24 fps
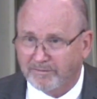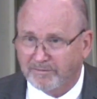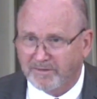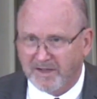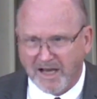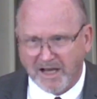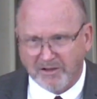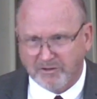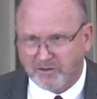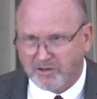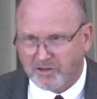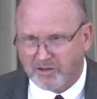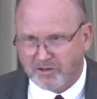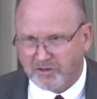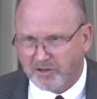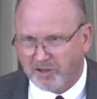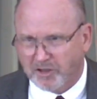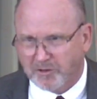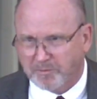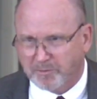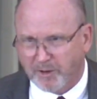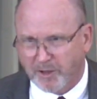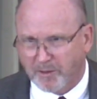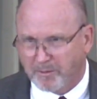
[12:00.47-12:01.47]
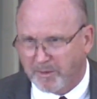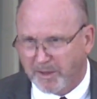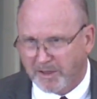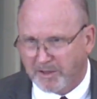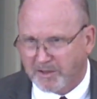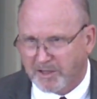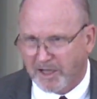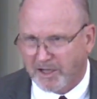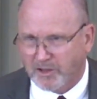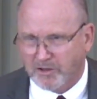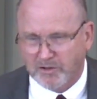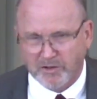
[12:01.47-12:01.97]
not just
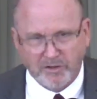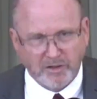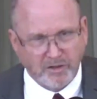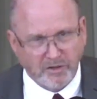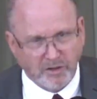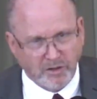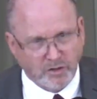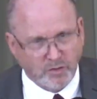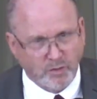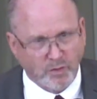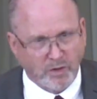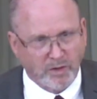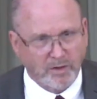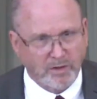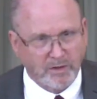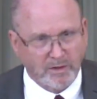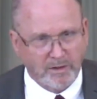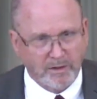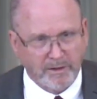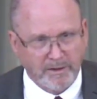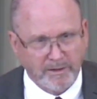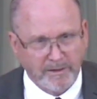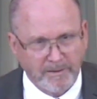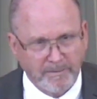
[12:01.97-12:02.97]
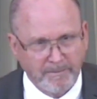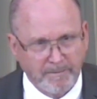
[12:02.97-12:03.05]
experimentation in this world,